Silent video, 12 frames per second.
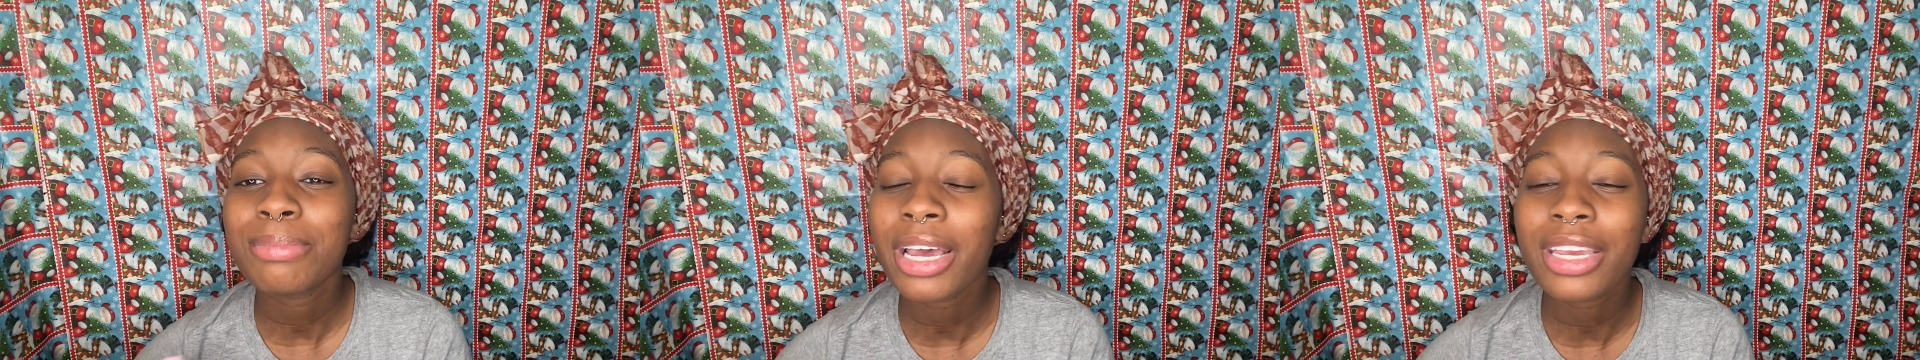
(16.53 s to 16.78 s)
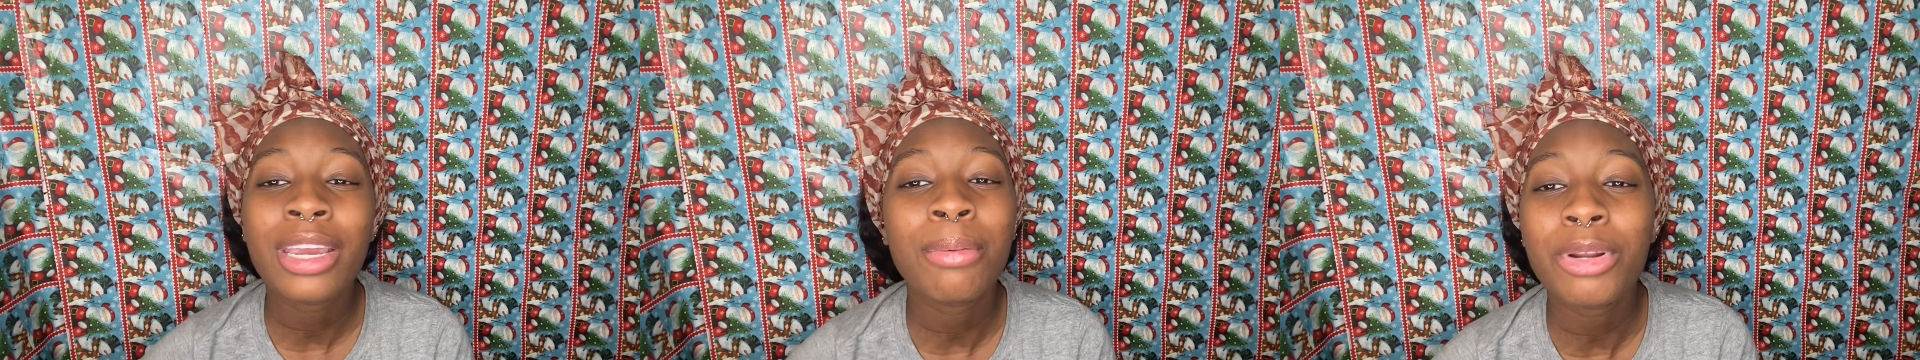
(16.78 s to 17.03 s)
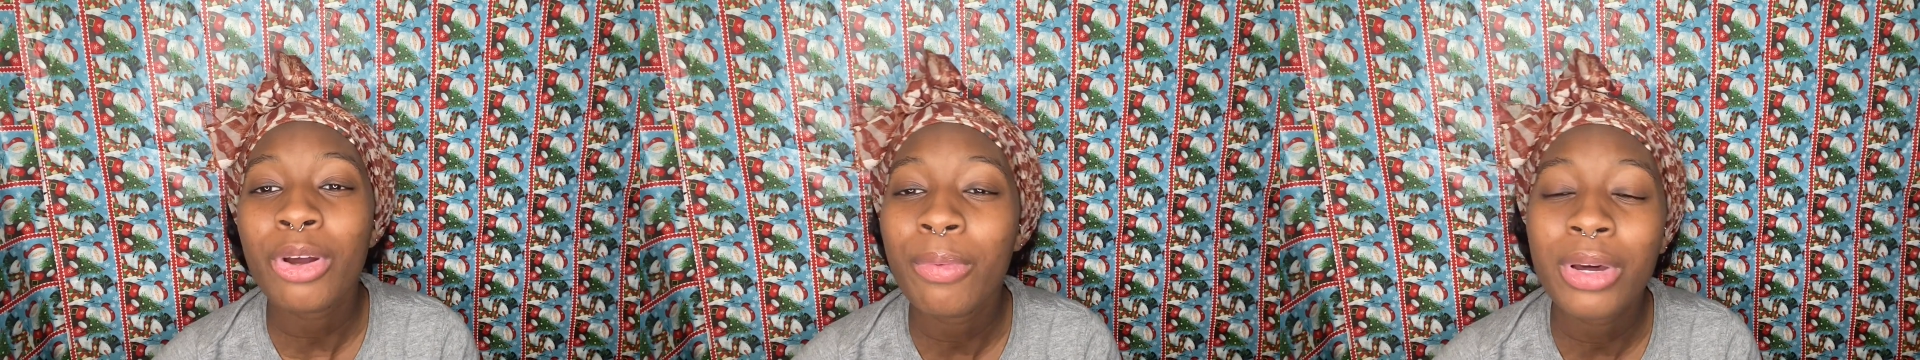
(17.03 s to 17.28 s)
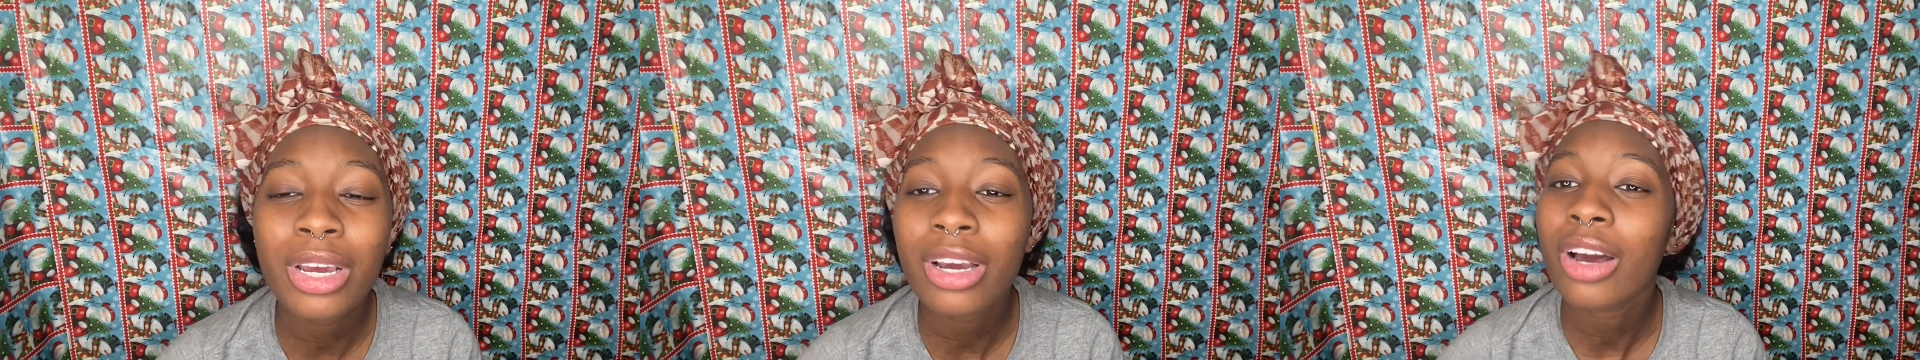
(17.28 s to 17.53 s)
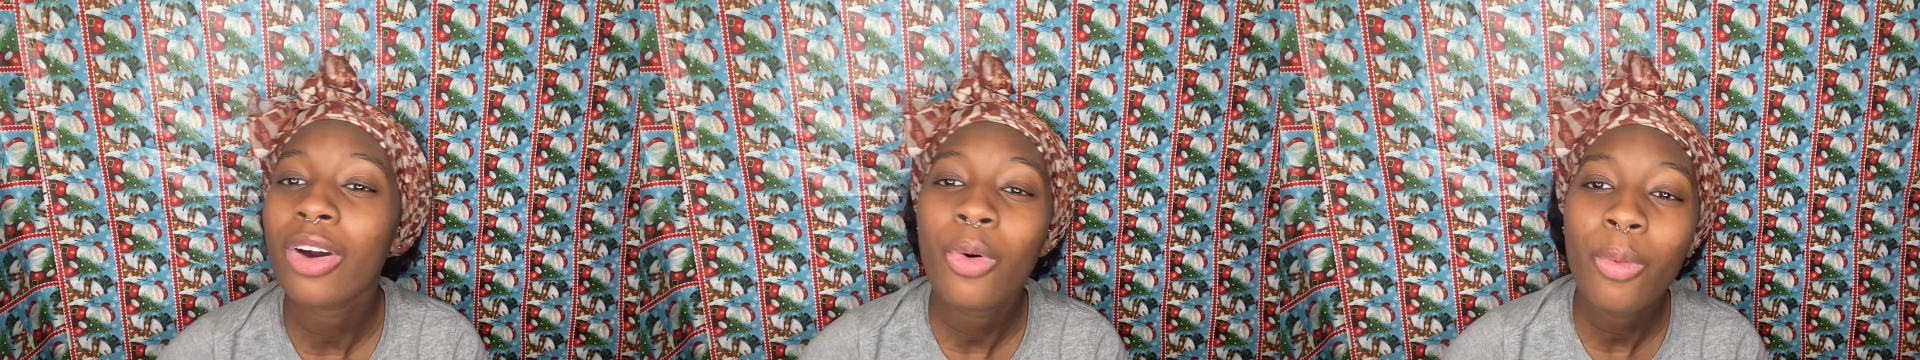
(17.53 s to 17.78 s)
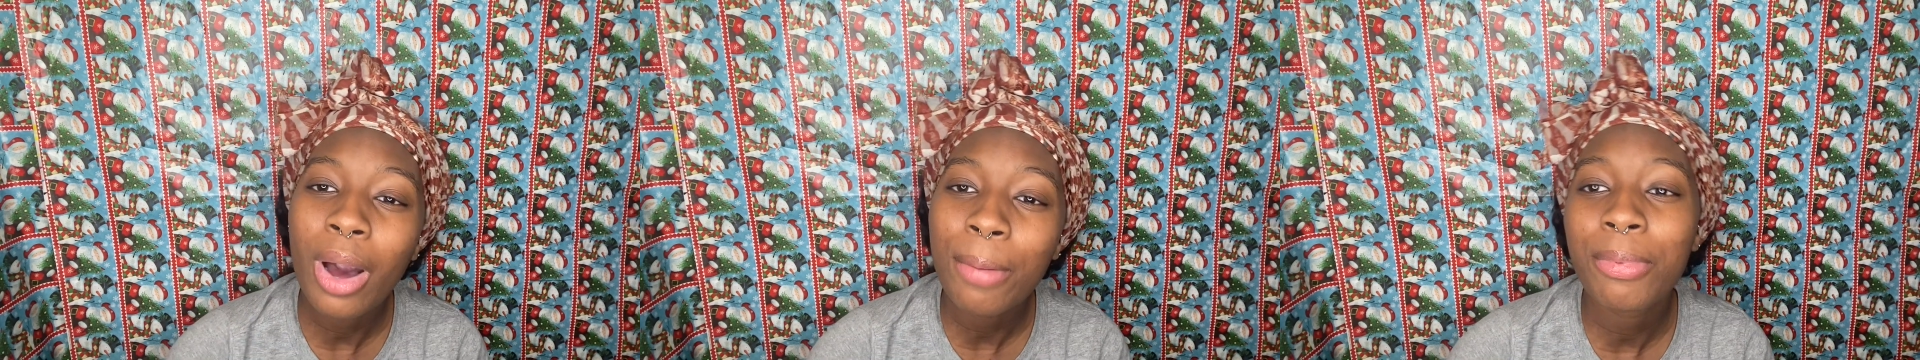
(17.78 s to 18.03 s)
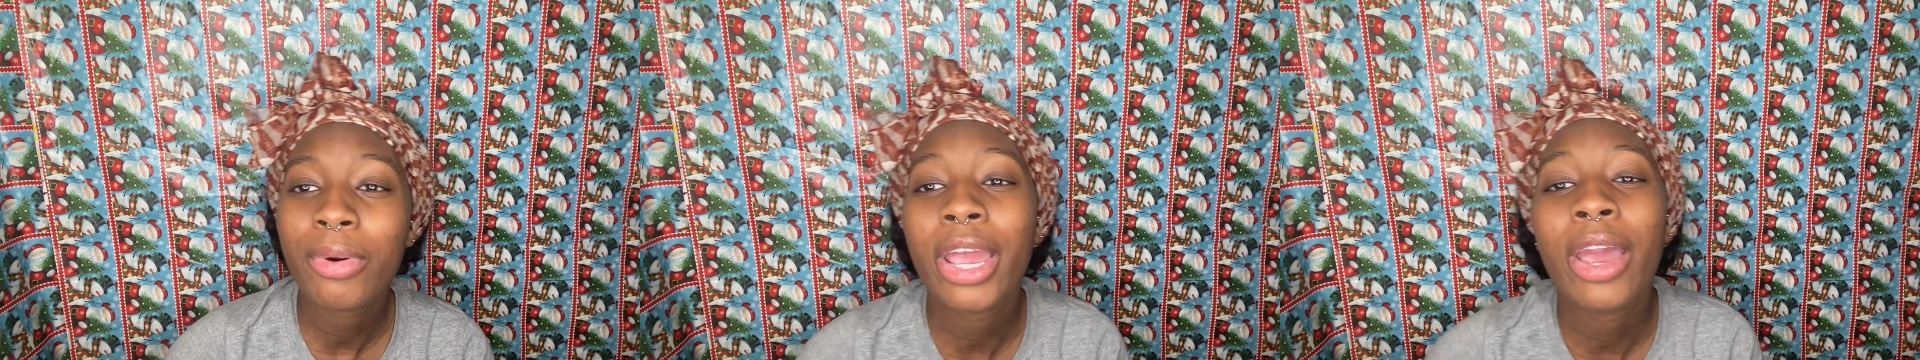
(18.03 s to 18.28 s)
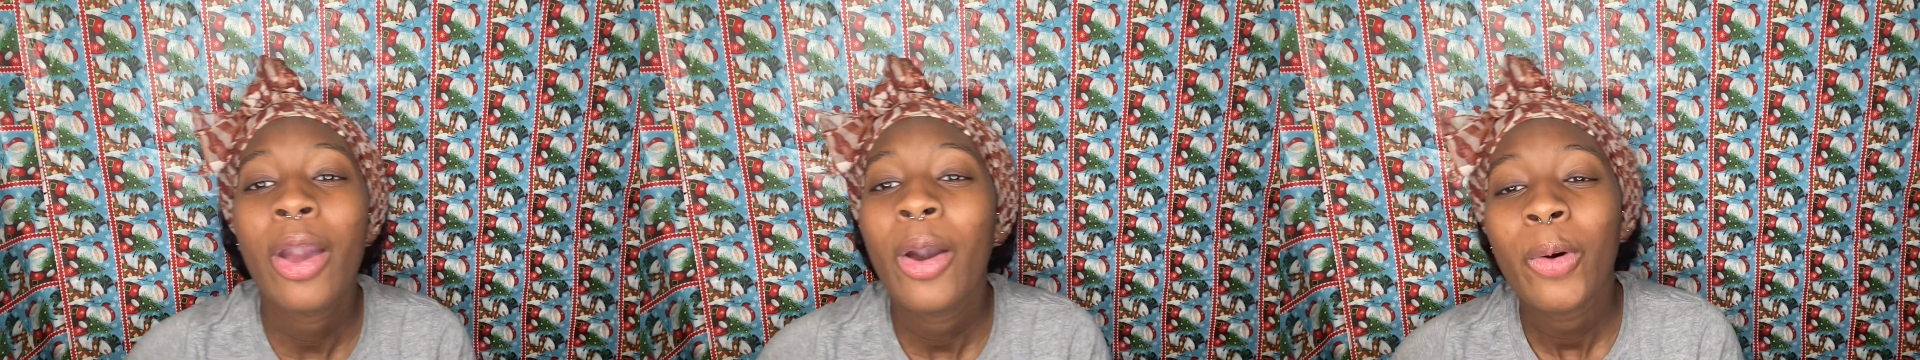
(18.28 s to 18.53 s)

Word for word: my camera don't want to cooperate